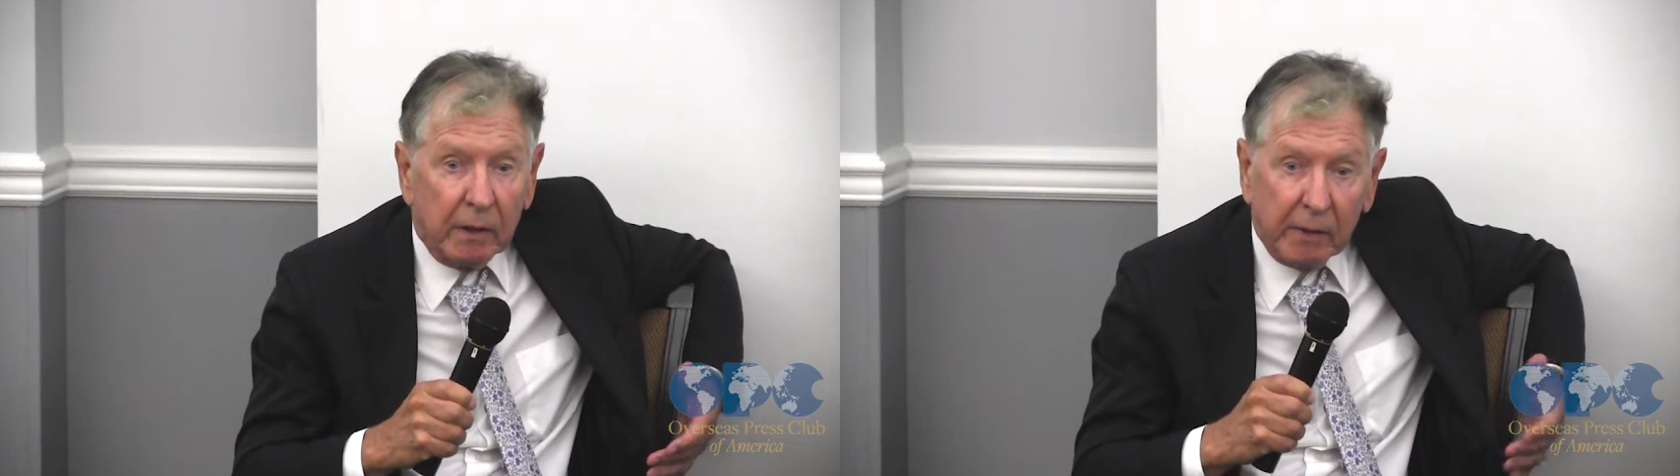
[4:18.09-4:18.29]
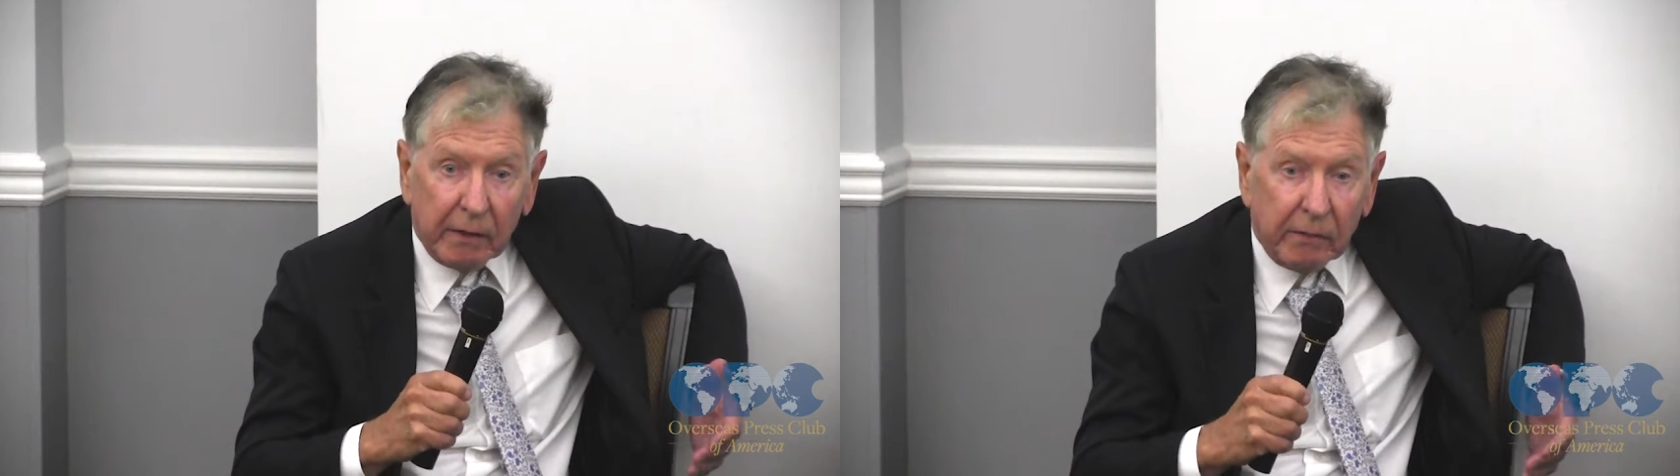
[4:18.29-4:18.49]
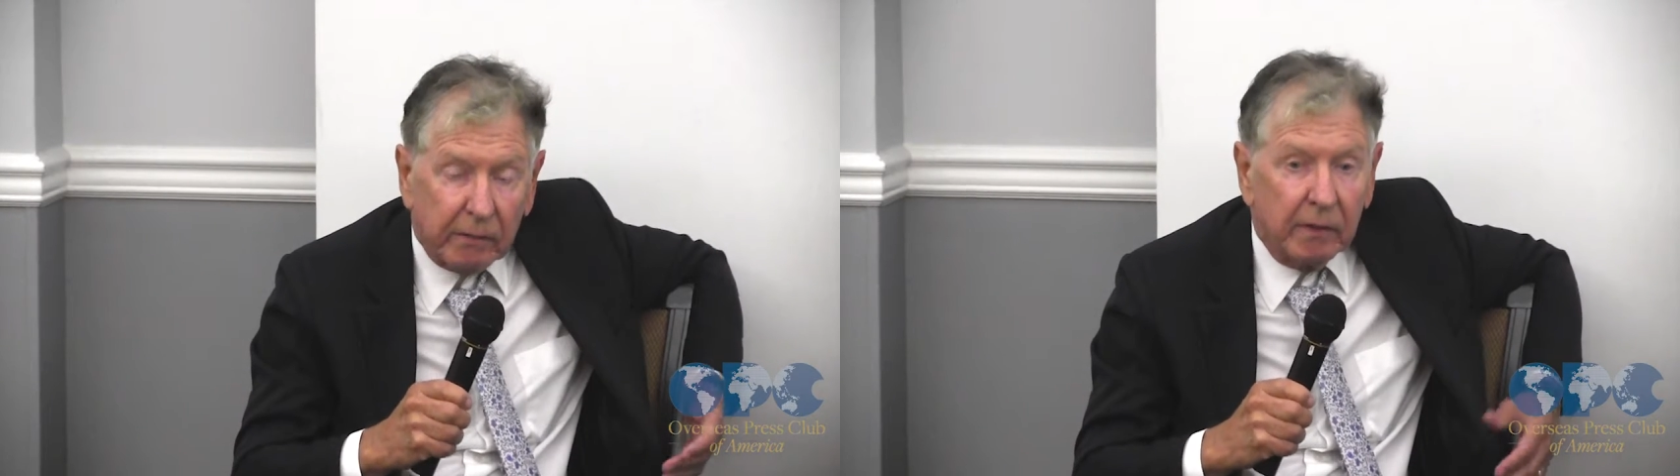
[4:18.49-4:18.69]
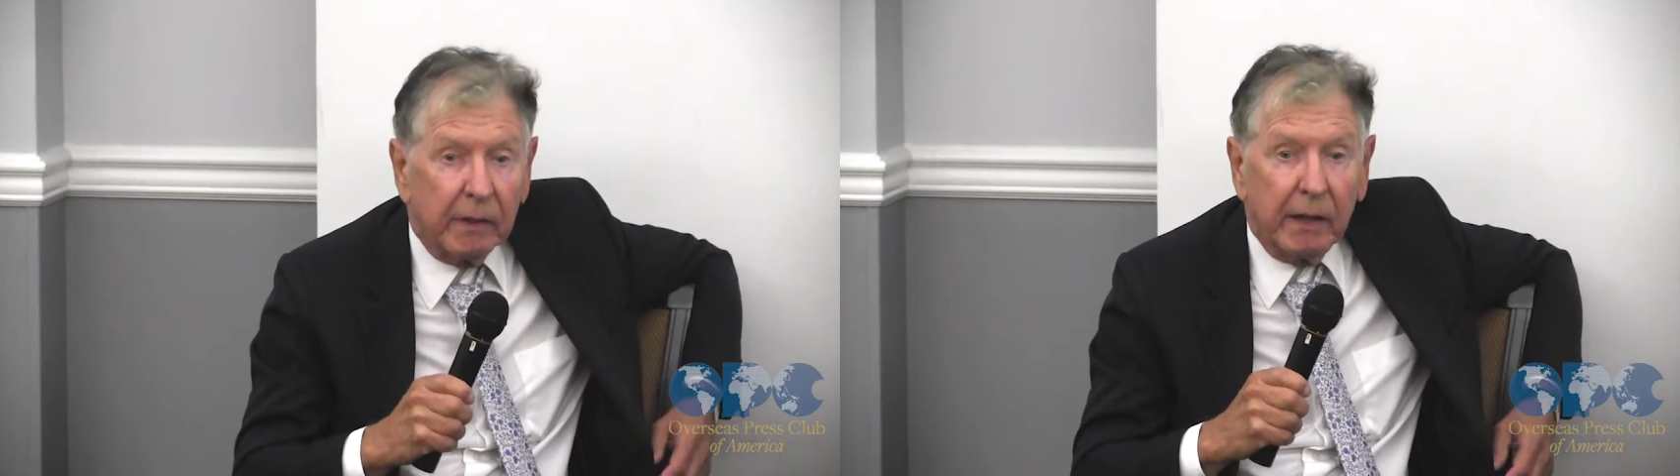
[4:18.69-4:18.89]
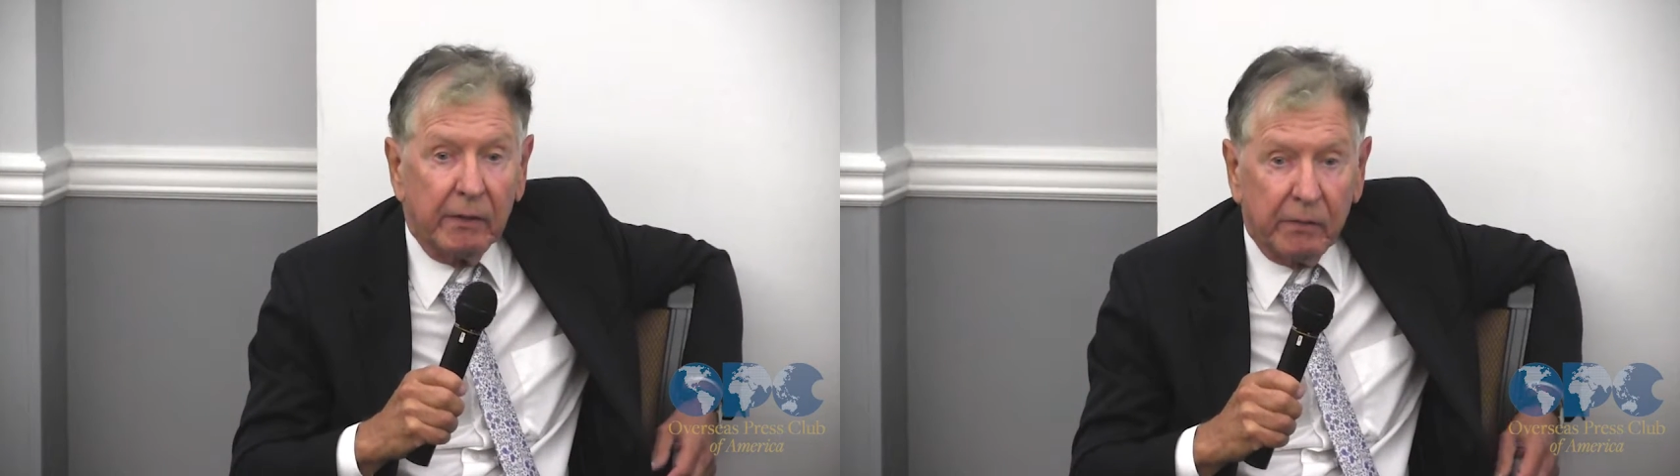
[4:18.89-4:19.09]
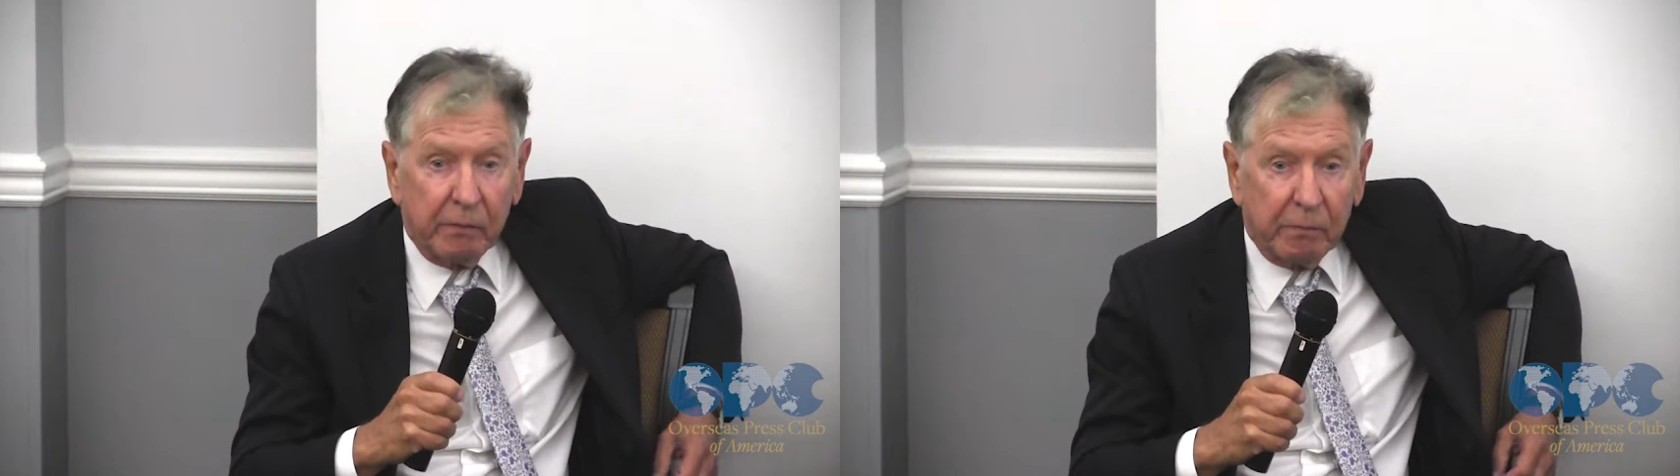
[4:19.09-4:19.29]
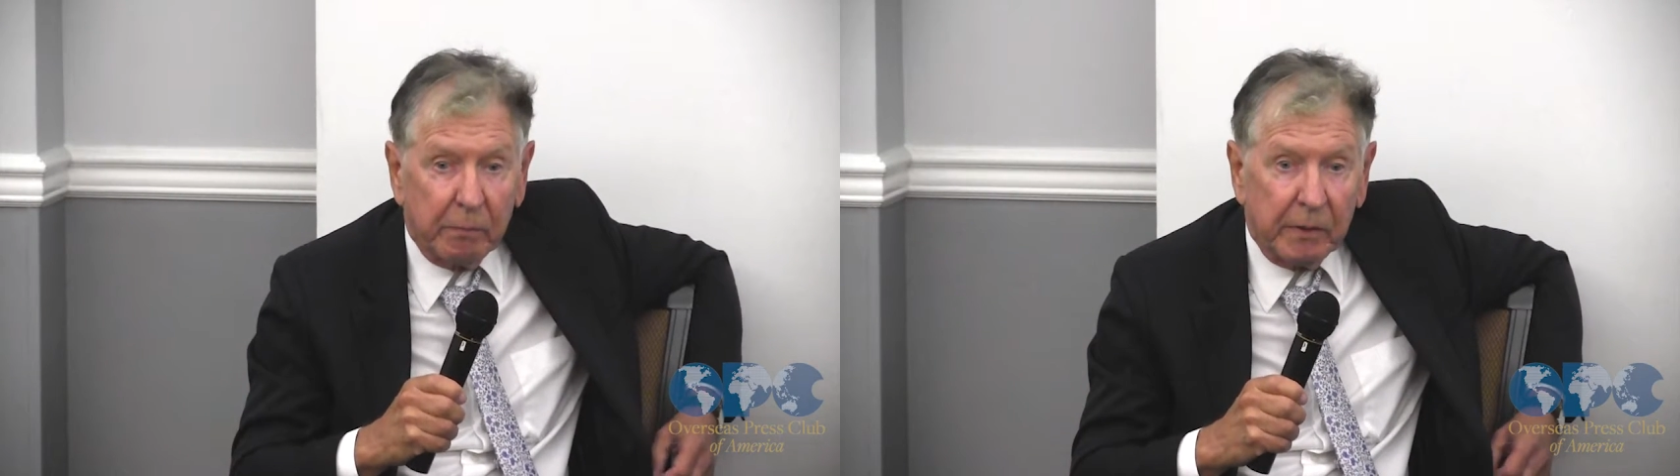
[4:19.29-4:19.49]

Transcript: That's in the case of